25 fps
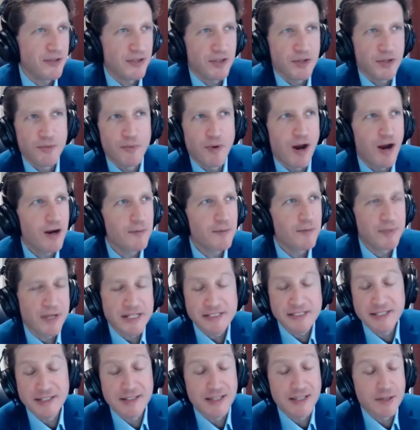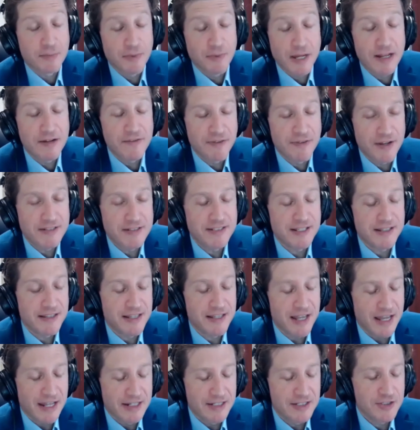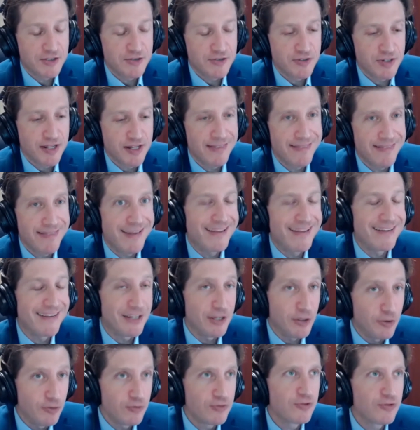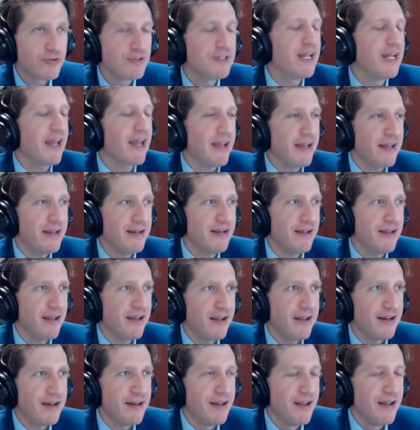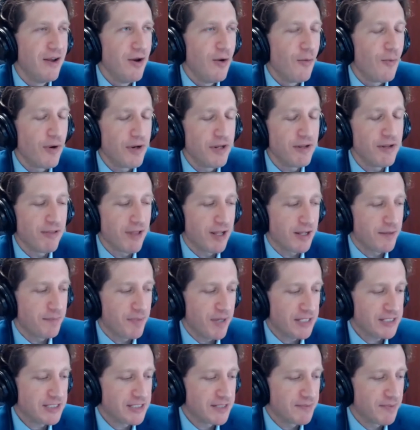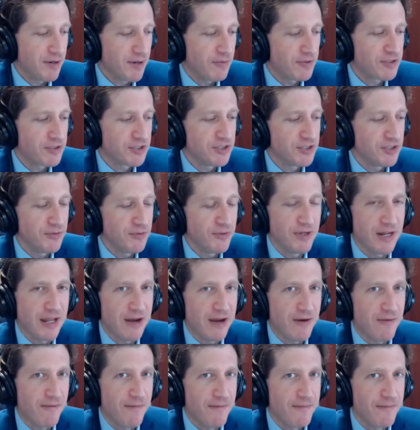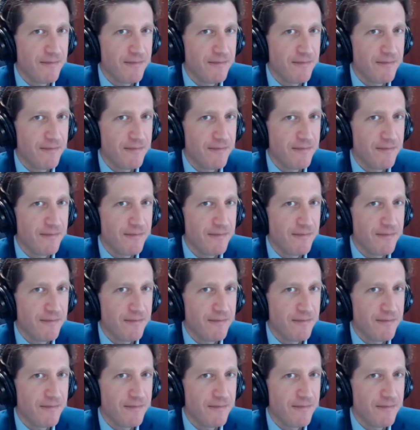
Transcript: You are basically reinventing the industry that you created. What do you like best about what you're doing now?